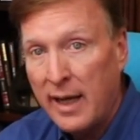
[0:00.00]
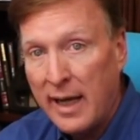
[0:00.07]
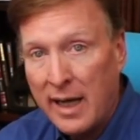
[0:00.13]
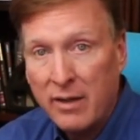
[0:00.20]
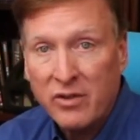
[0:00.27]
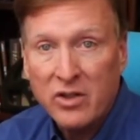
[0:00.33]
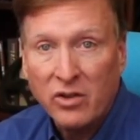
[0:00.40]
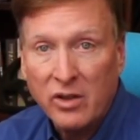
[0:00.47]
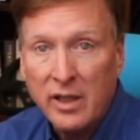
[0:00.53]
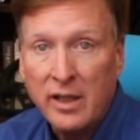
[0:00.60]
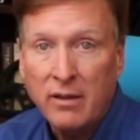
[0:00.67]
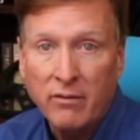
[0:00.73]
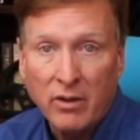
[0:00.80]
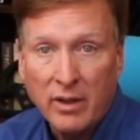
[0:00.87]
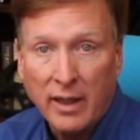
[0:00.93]

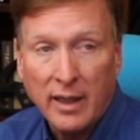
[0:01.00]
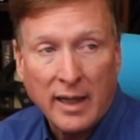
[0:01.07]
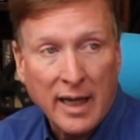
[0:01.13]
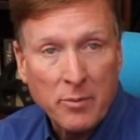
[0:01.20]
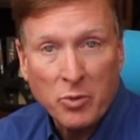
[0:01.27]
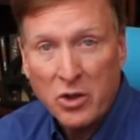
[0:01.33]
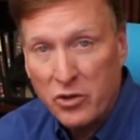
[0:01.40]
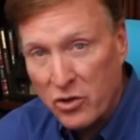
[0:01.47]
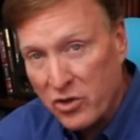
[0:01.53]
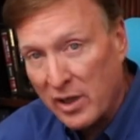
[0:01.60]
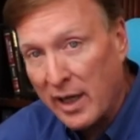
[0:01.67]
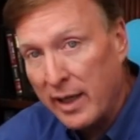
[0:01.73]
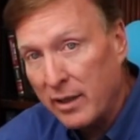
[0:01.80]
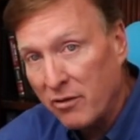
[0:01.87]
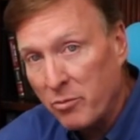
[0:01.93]
Obviously, the high pressure
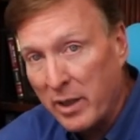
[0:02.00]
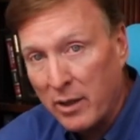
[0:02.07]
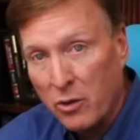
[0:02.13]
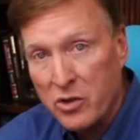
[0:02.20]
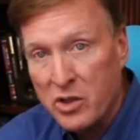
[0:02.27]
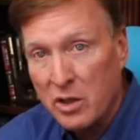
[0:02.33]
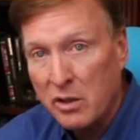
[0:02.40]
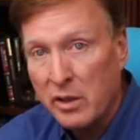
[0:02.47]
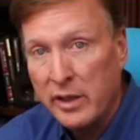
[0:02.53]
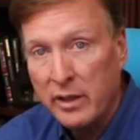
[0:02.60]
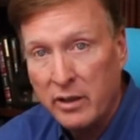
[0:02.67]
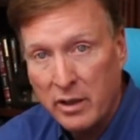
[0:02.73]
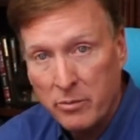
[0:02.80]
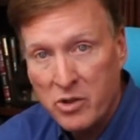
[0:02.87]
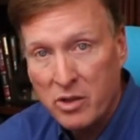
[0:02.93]
side of power steering
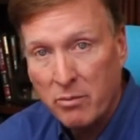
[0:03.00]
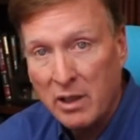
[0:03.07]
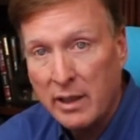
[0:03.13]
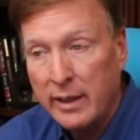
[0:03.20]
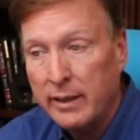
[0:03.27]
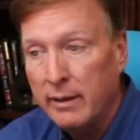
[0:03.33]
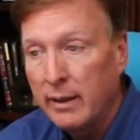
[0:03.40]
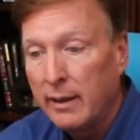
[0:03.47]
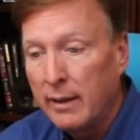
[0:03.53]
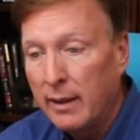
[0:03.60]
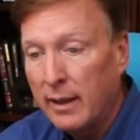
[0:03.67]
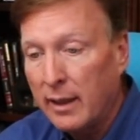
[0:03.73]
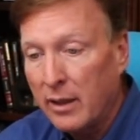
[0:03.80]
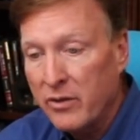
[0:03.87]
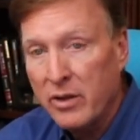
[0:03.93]
comes to mind,
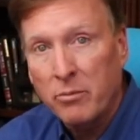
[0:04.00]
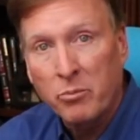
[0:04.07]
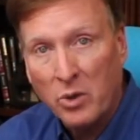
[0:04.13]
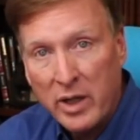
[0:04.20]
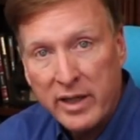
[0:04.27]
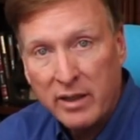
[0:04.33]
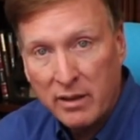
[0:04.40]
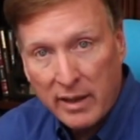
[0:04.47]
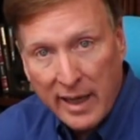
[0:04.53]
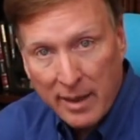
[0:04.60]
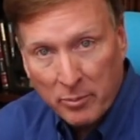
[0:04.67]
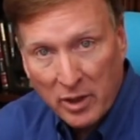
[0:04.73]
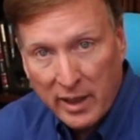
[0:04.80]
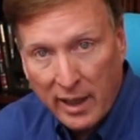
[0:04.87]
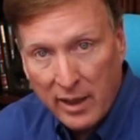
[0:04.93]
the brake
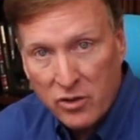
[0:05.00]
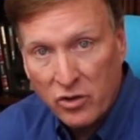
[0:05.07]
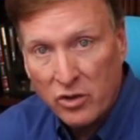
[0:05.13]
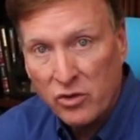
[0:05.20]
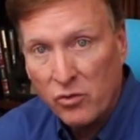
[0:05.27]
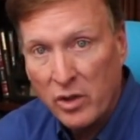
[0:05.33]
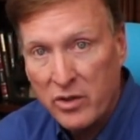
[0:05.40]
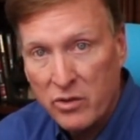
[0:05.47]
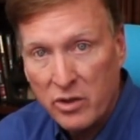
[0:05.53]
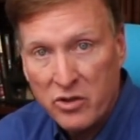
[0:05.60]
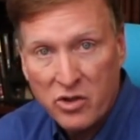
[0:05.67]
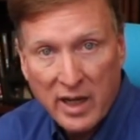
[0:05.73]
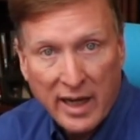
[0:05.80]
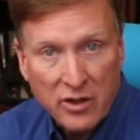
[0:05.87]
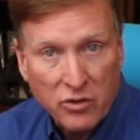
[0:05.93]
applications, whether
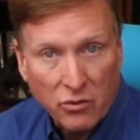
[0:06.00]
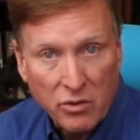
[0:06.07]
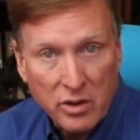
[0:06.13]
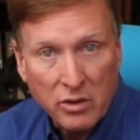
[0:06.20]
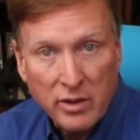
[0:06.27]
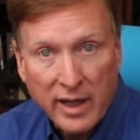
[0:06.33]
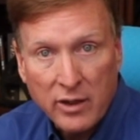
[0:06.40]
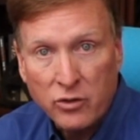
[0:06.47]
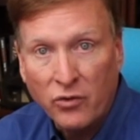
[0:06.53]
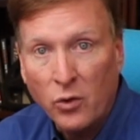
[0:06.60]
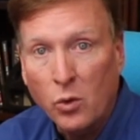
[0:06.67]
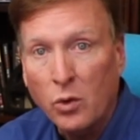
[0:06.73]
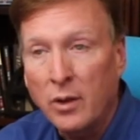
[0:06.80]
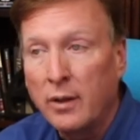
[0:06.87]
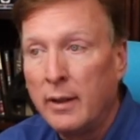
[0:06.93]
it's -3 or
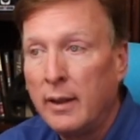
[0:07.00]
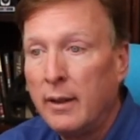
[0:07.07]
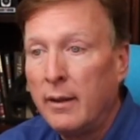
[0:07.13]
-4.